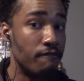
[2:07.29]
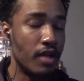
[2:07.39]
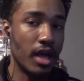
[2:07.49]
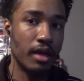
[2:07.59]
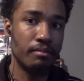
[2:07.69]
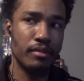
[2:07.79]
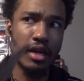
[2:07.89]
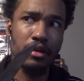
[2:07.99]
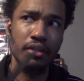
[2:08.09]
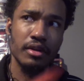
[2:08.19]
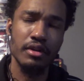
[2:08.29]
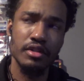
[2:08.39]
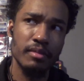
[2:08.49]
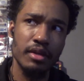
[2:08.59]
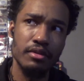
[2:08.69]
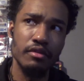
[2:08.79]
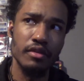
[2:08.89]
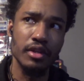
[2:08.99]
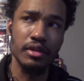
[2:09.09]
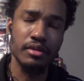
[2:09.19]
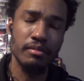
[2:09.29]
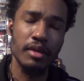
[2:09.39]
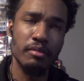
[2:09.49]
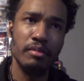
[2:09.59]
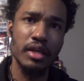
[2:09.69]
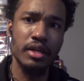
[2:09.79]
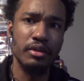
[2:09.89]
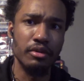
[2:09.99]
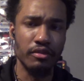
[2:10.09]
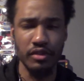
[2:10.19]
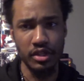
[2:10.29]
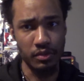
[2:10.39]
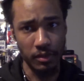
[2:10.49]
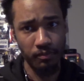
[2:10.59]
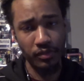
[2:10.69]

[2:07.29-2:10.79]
I'm not going to curse on my YouTube videos. I think I'm going to be a good noodle for this one.